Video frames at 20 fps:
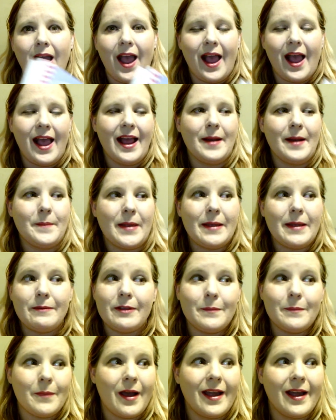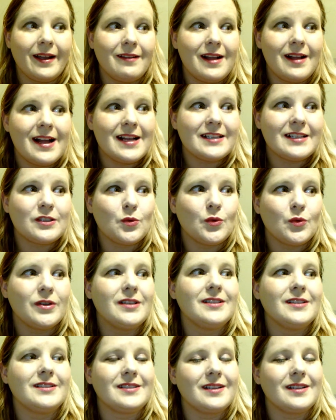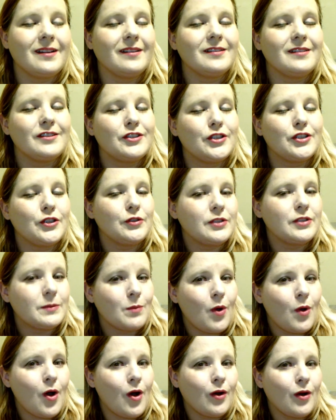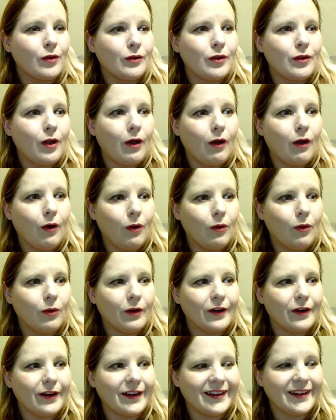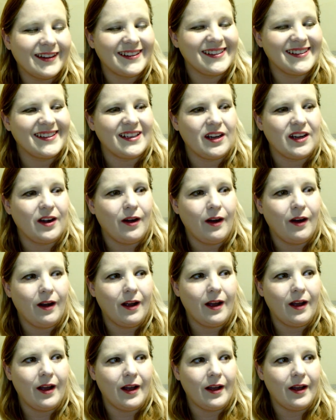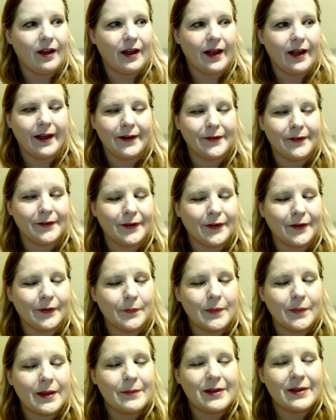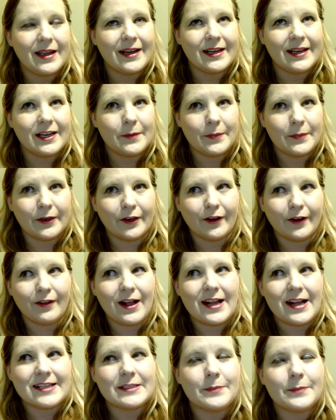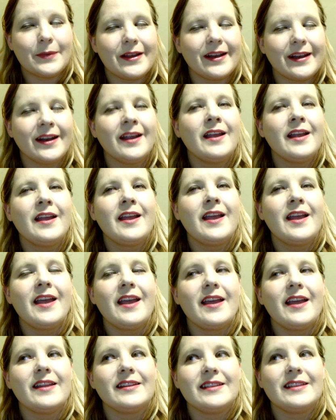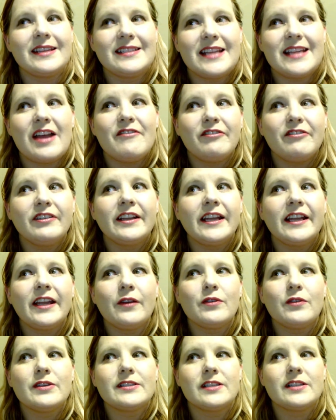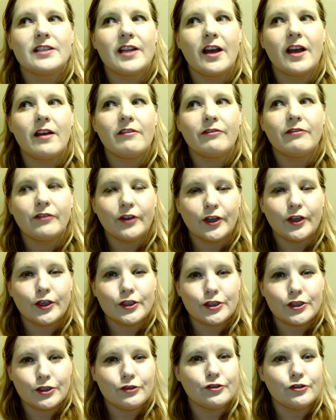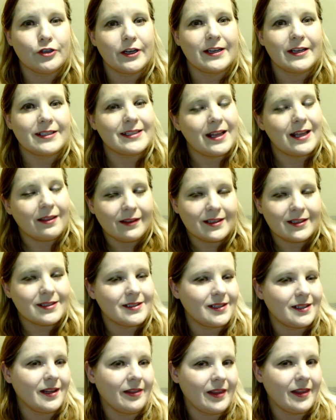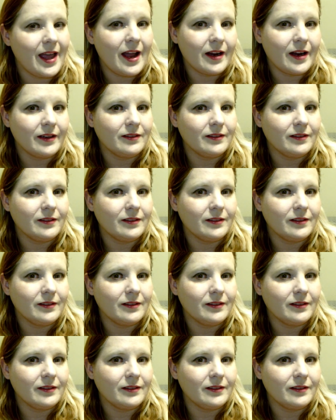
and maybe my glass was too small, or I don't know, maybe I need a bigger glass, but it definitely was enough for 2 drinks at least in that